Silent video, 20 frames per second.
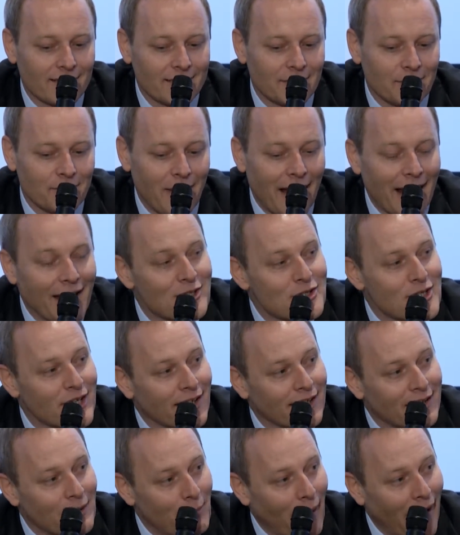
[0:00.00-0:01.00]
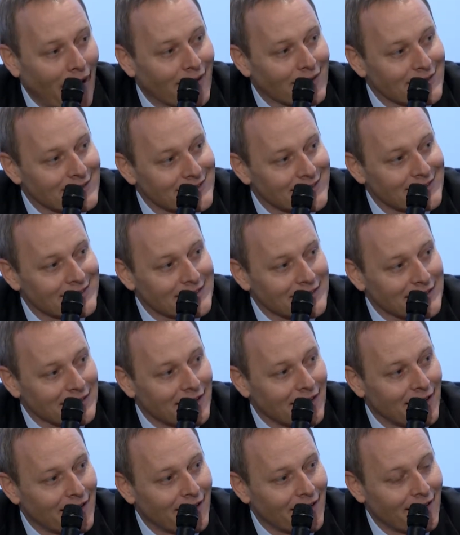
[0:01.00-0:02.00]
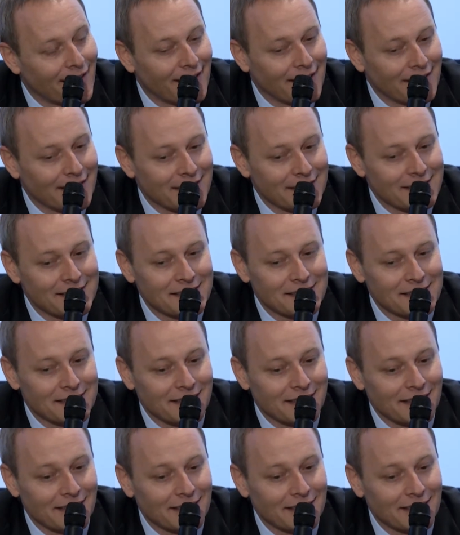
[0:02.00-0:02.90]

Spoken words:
managing the balance, it's